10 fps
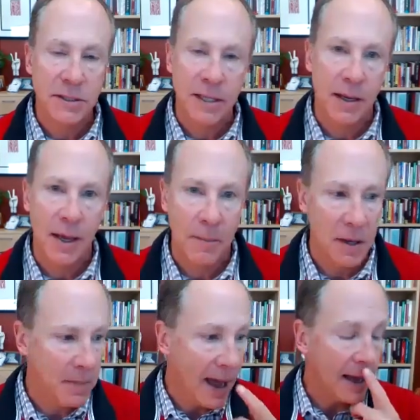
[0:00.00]
it's kind of
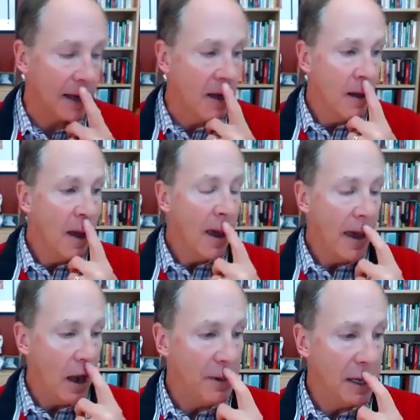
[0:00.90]
coming back. And
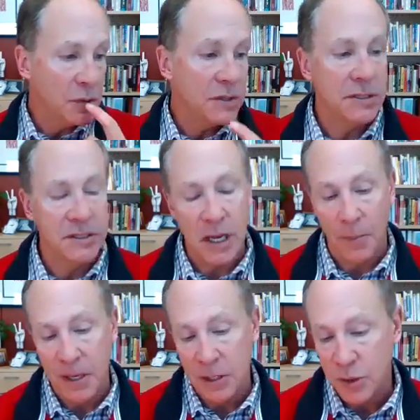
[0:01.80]
I'll be interested
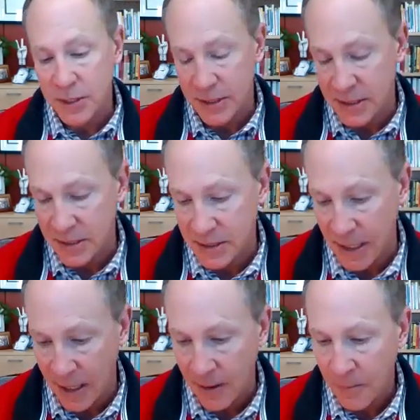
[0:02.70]
to
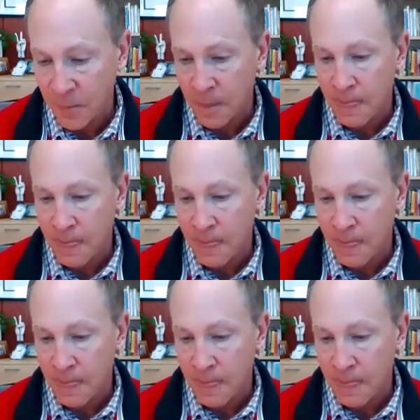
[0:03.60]
see